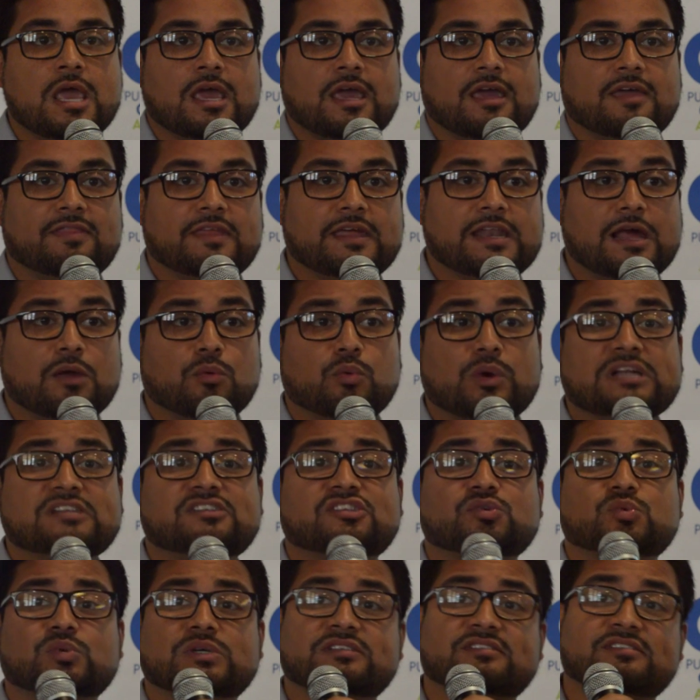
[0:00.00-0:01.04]
And then I went
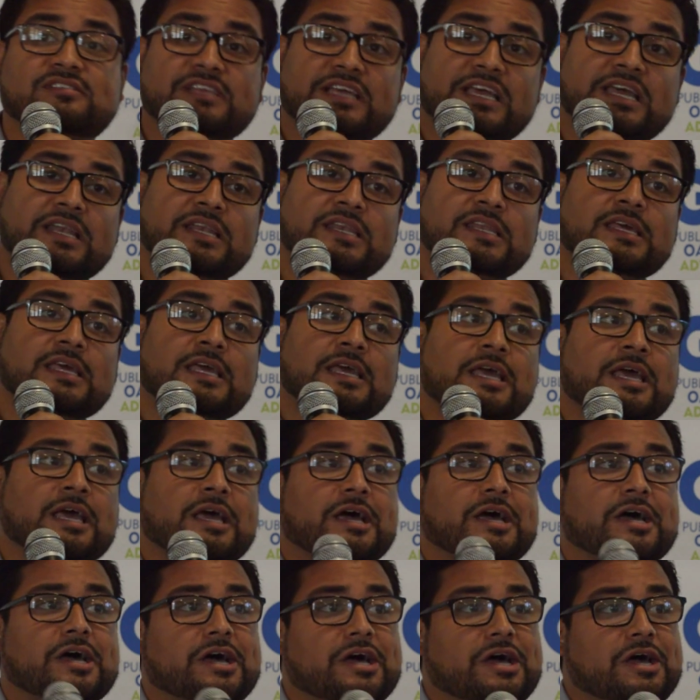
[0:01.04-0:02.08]
to Ascent,
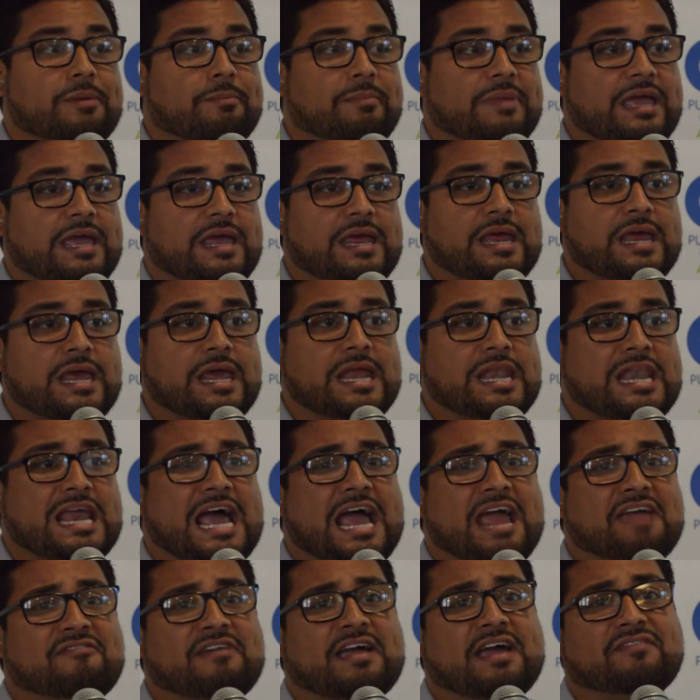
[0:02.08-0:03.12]
and
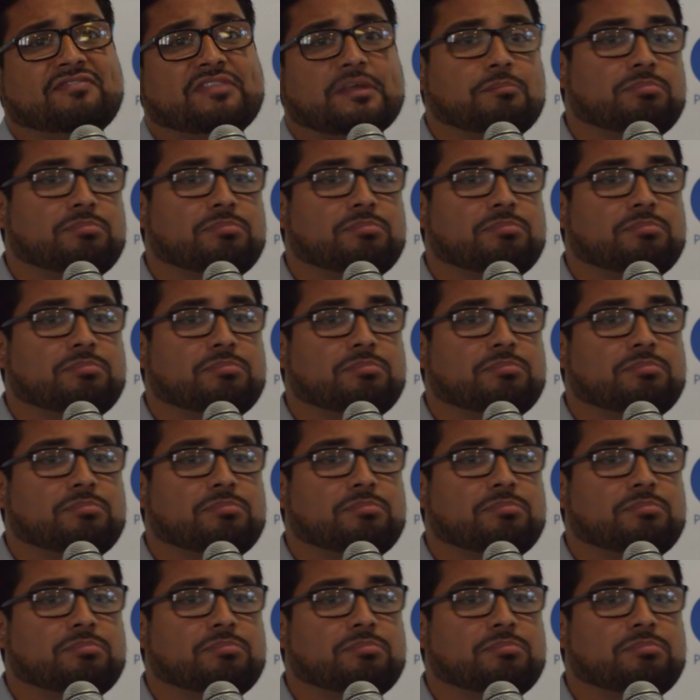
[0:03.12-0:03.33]
I've had